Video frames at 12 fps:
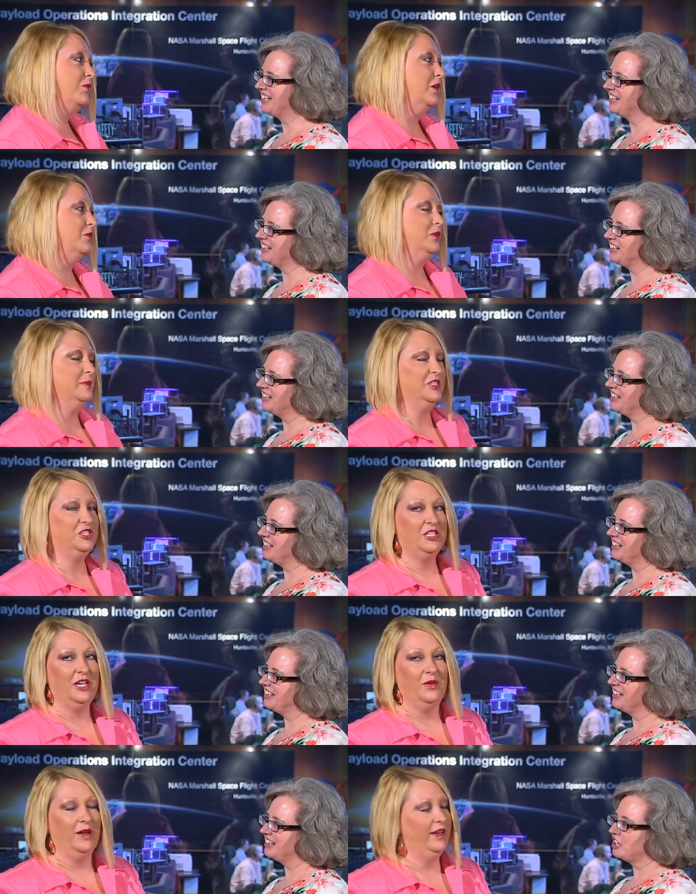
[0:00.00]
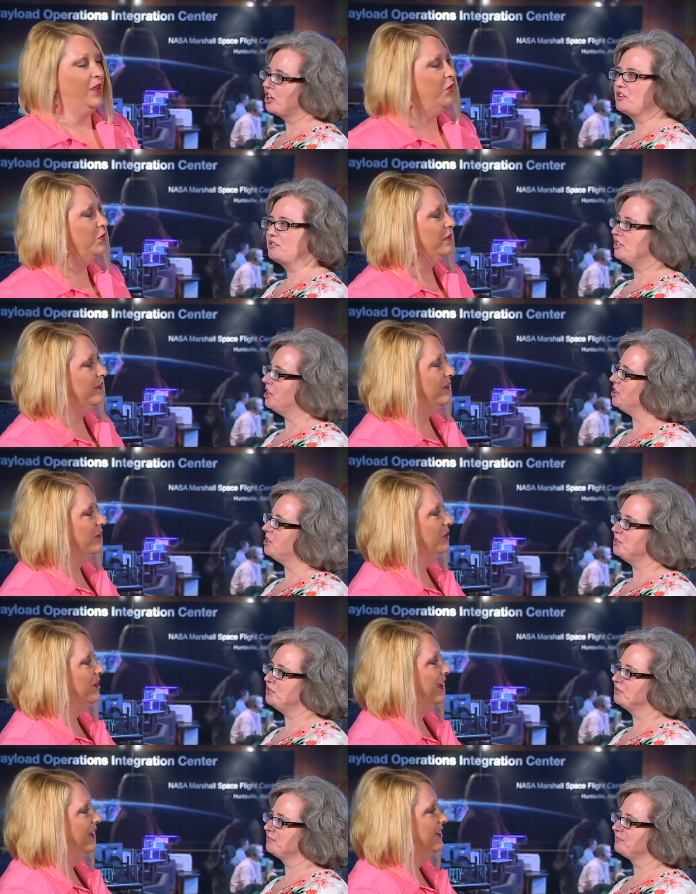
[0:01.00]
Speaker 1: a one woman show. I know that no. you
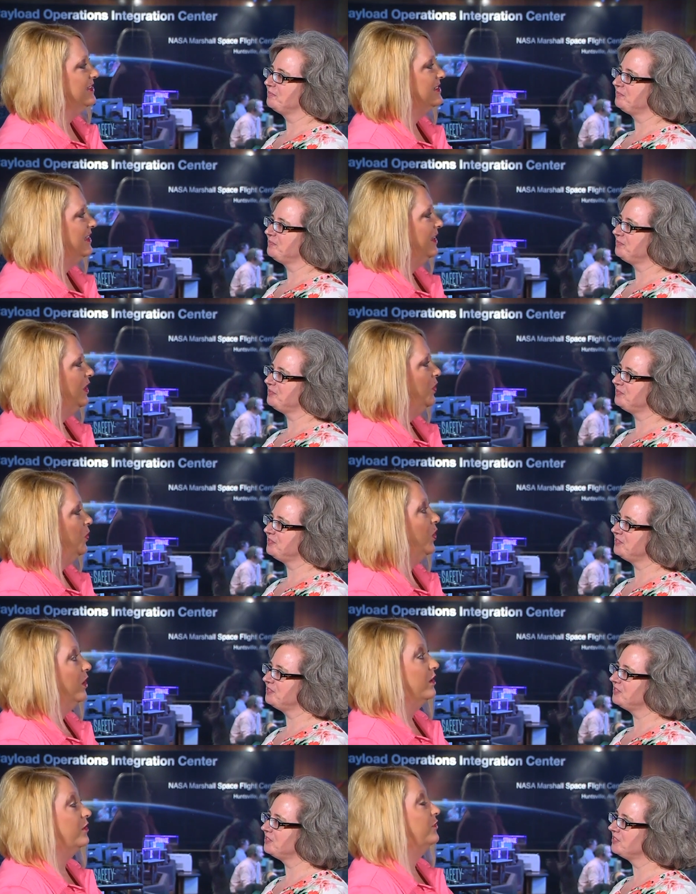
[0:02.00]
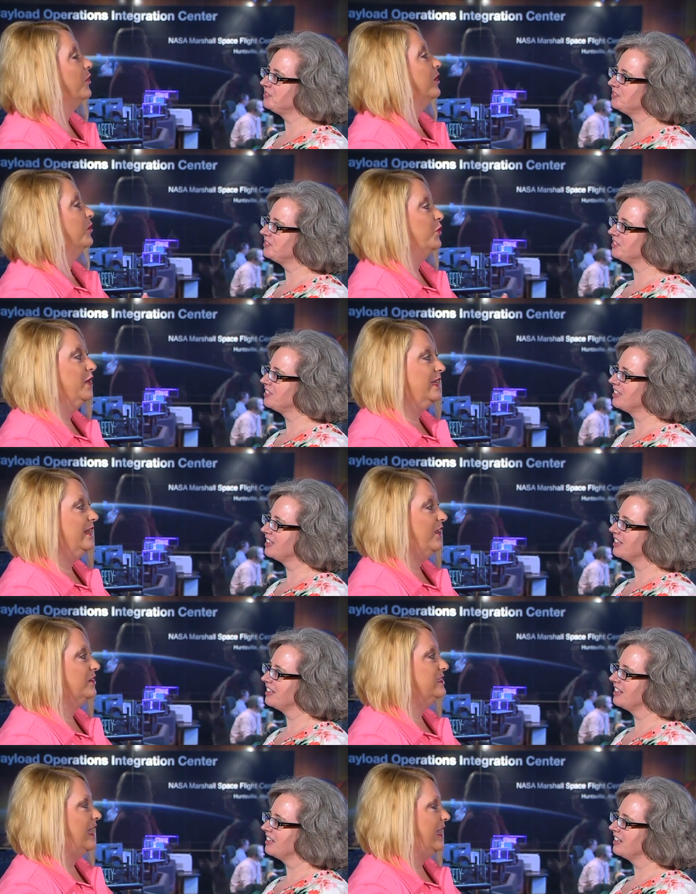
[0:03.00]
guys work for a really long
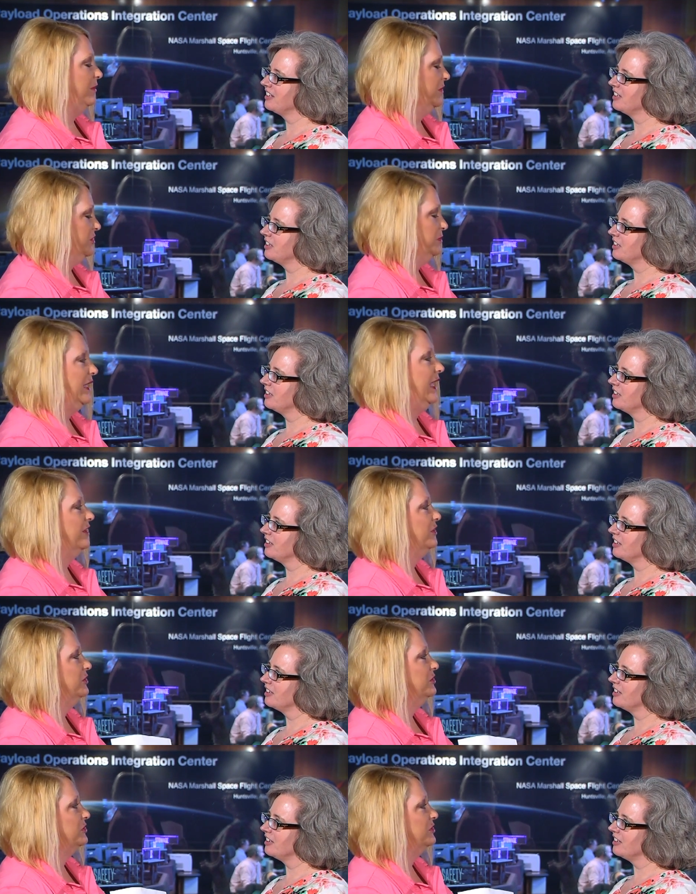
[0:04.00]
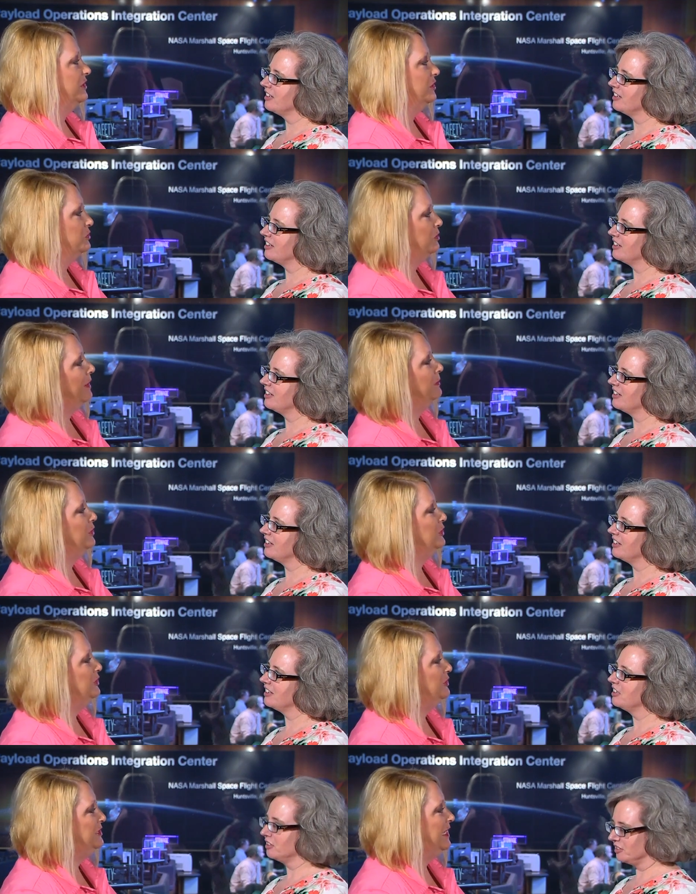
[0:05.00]
time. There's planners, there's
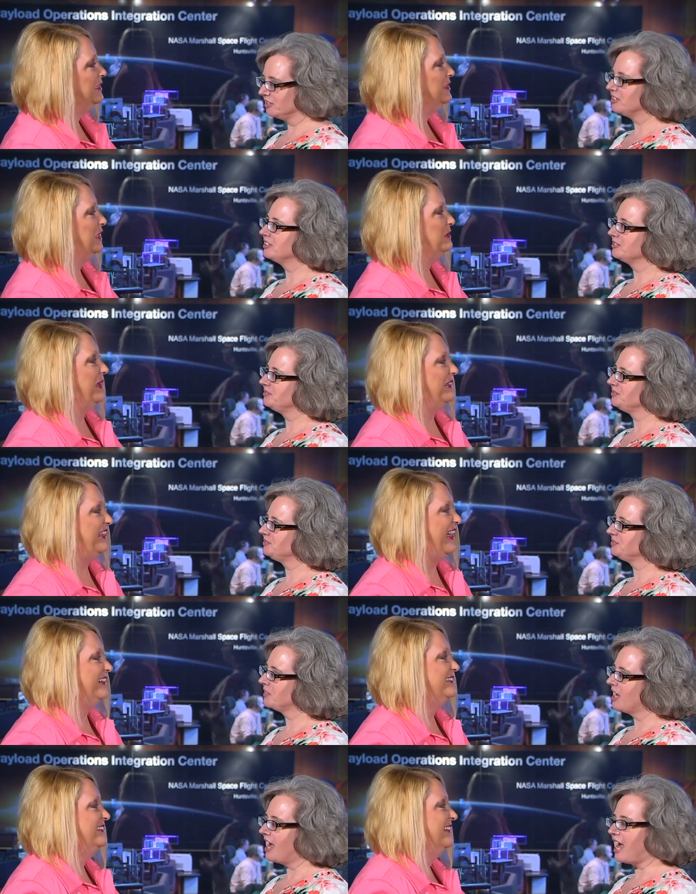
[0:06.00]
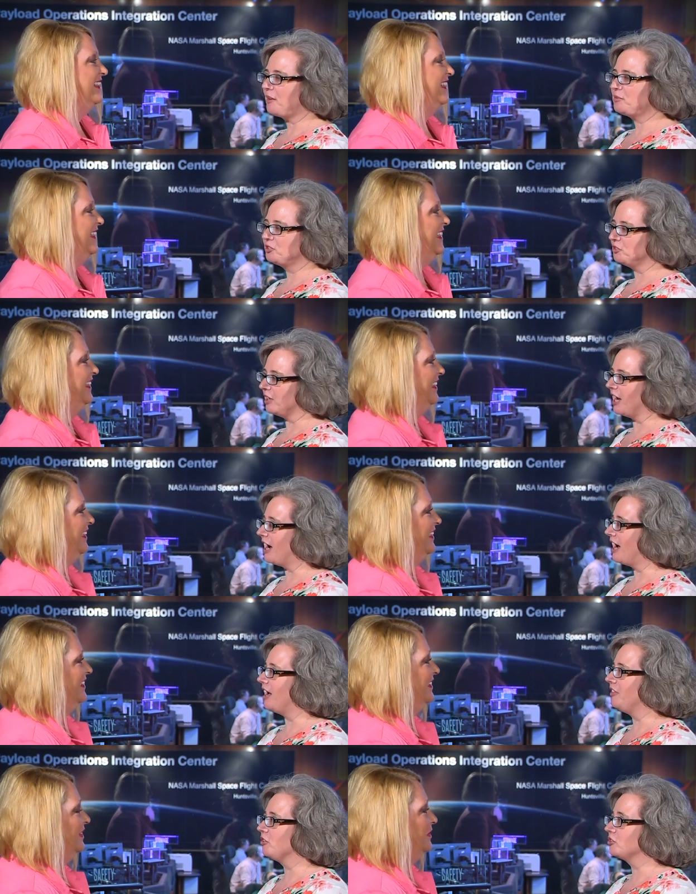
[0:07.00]
preppers.
Speaker 2: Tell us all about that that. Absolutely. Uh, uh,
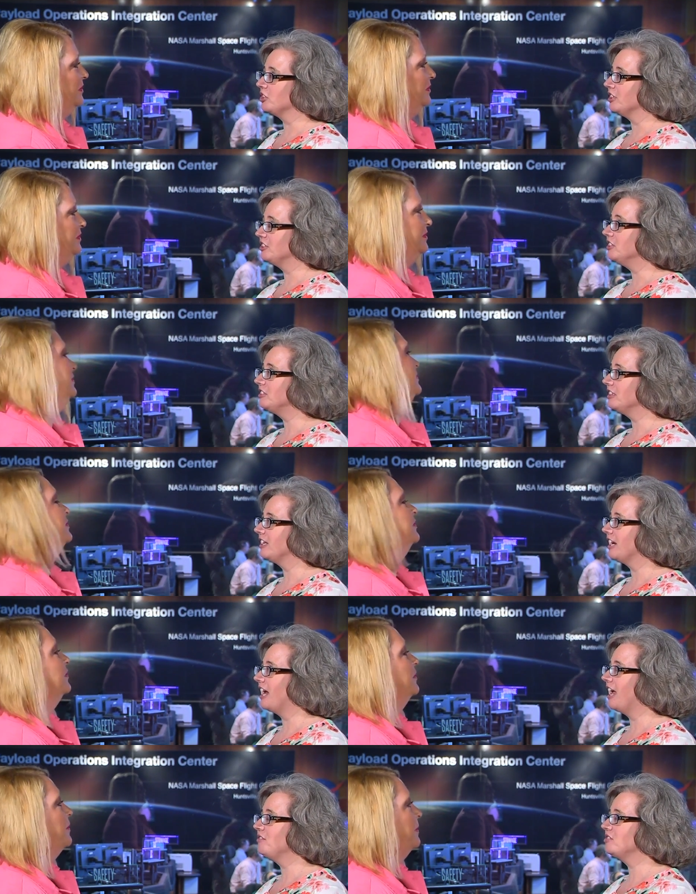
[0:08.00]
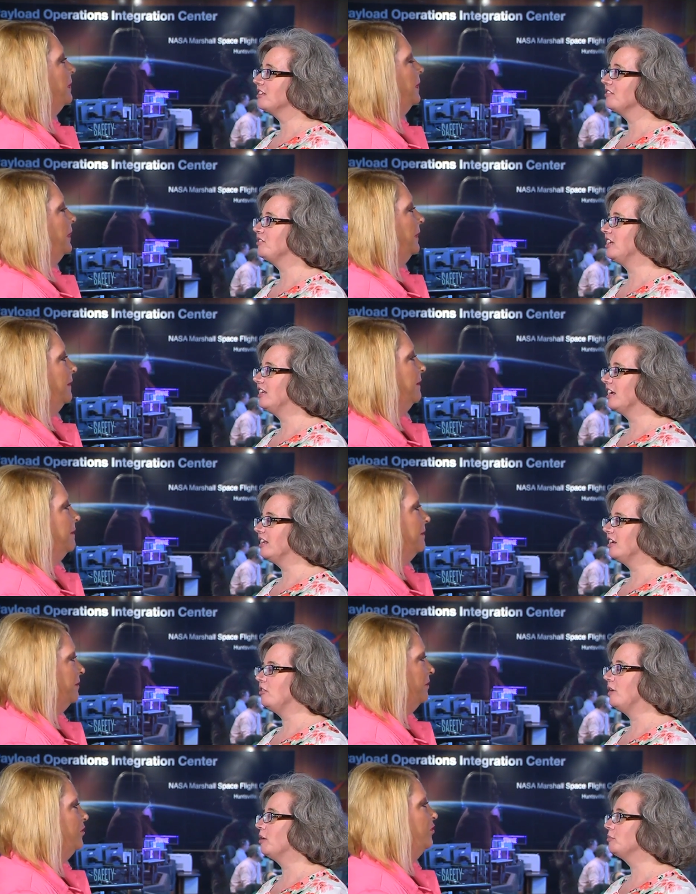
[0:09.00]
there's an assistant that I have, Stephanie Dudley, who
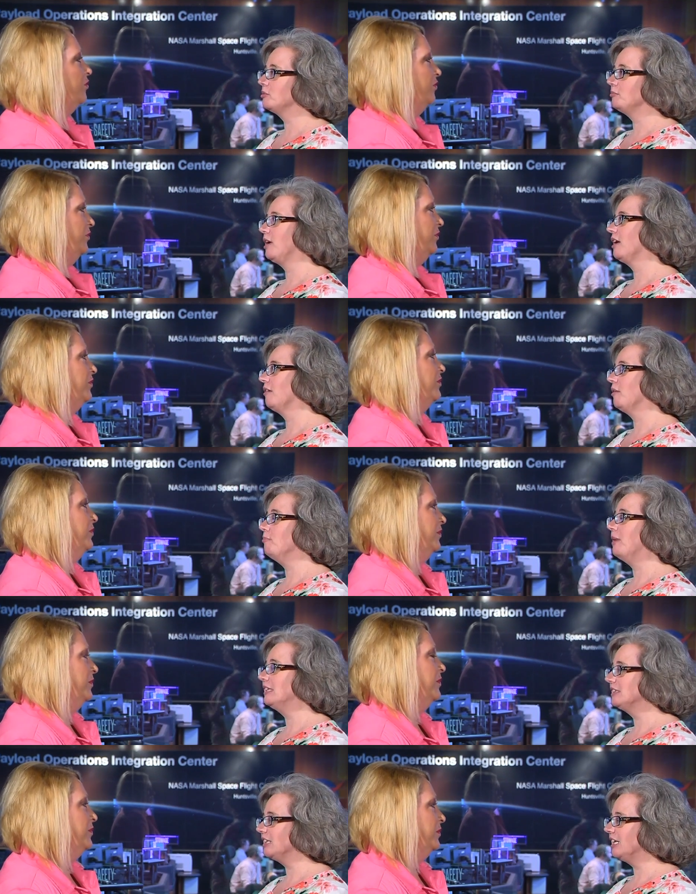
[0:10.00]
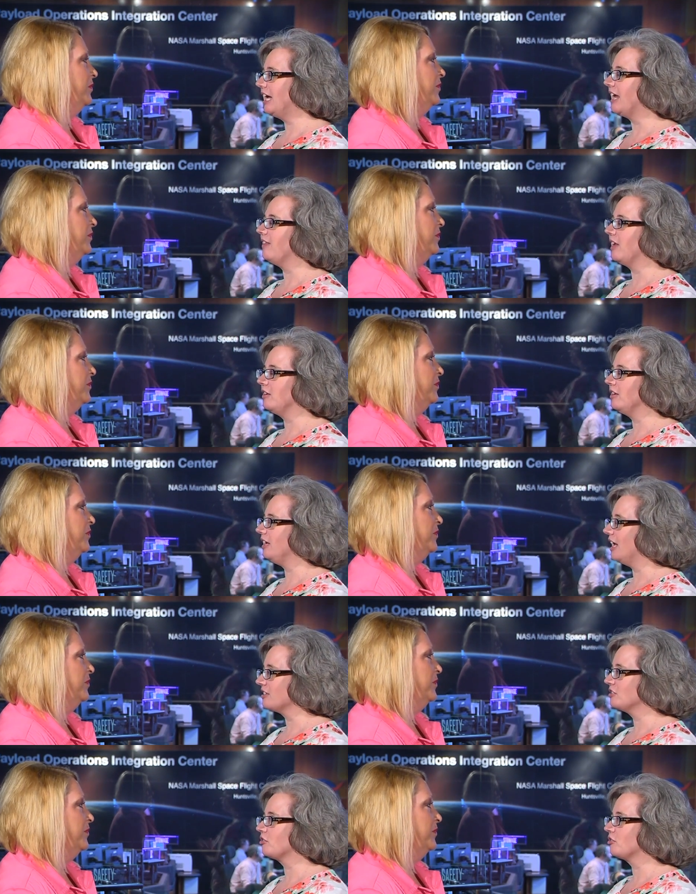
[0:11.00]
helps me immensely. And then, yes,